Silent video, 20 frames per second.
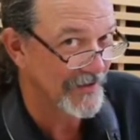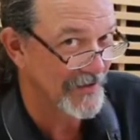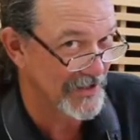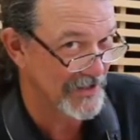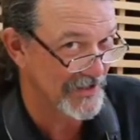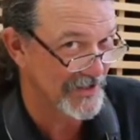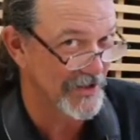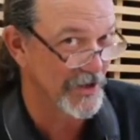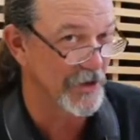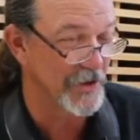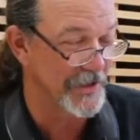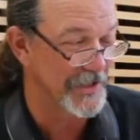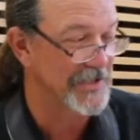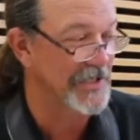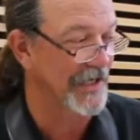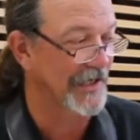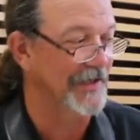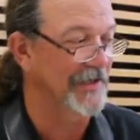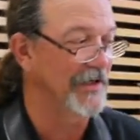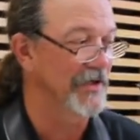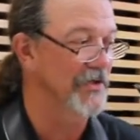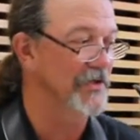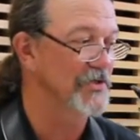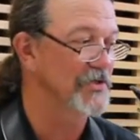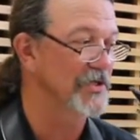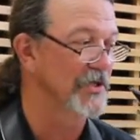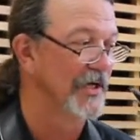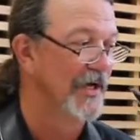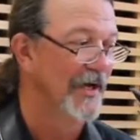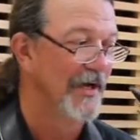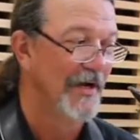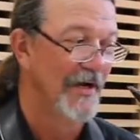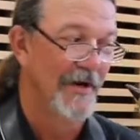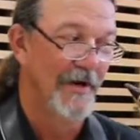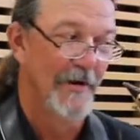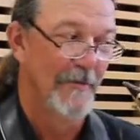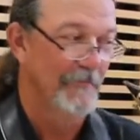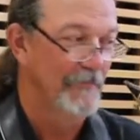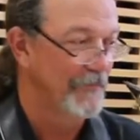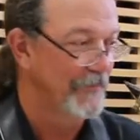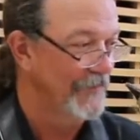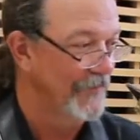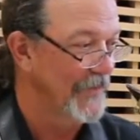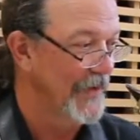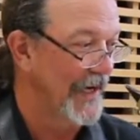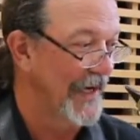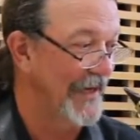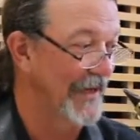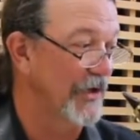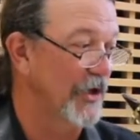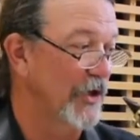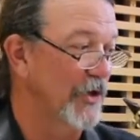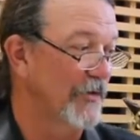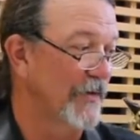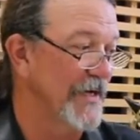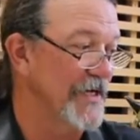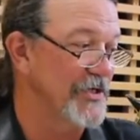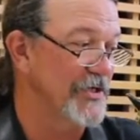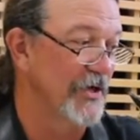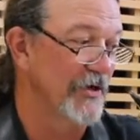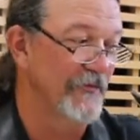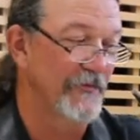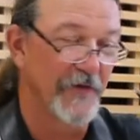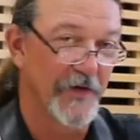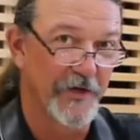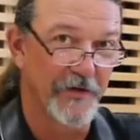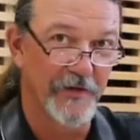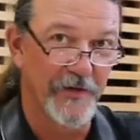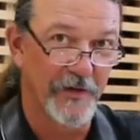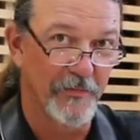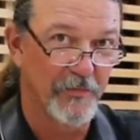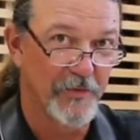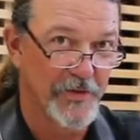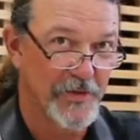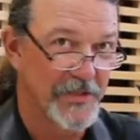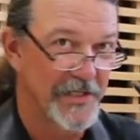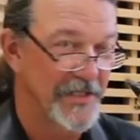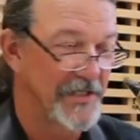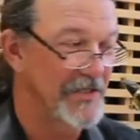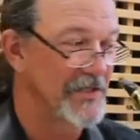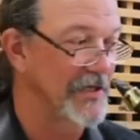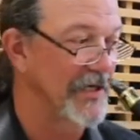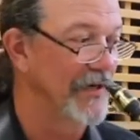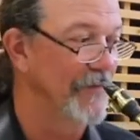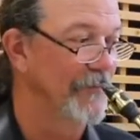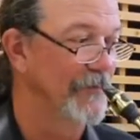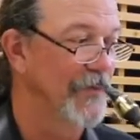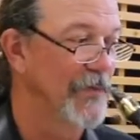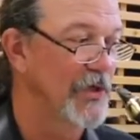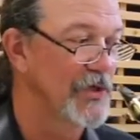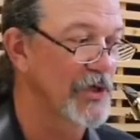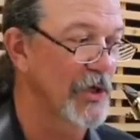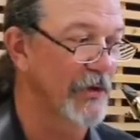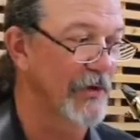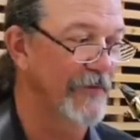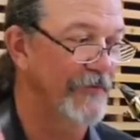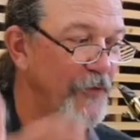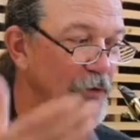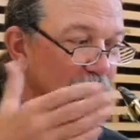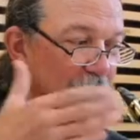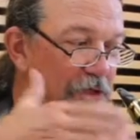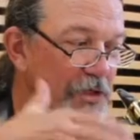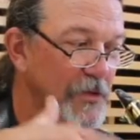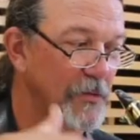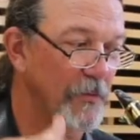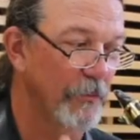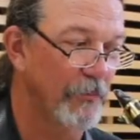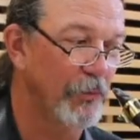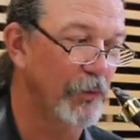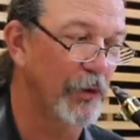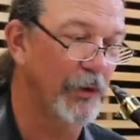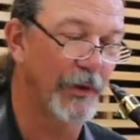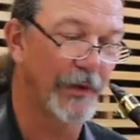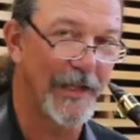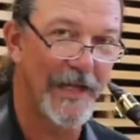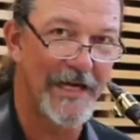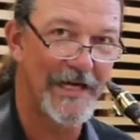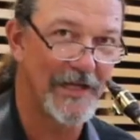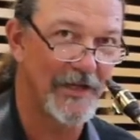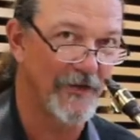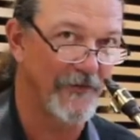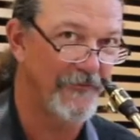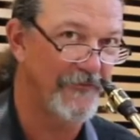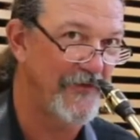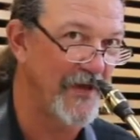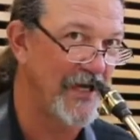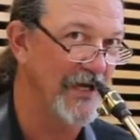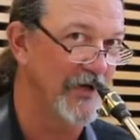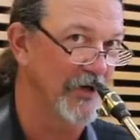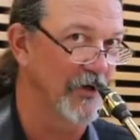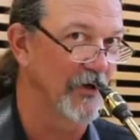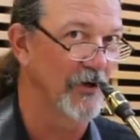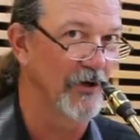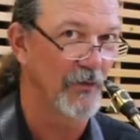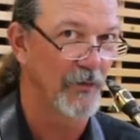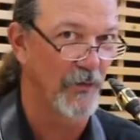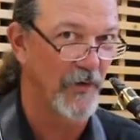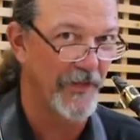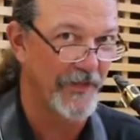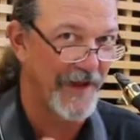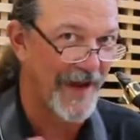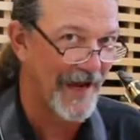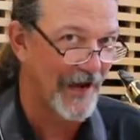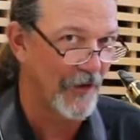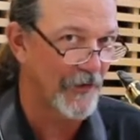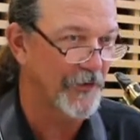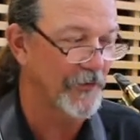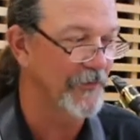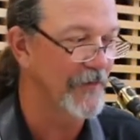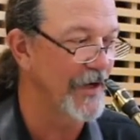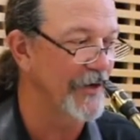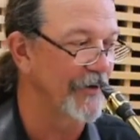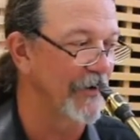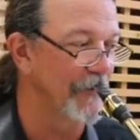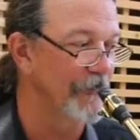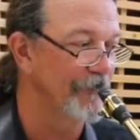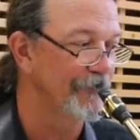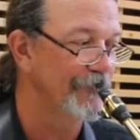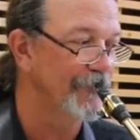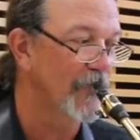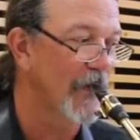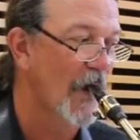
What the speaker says: 30-second notes, and a grace note figure that precedes it. So if you just play the figure without the rhythm,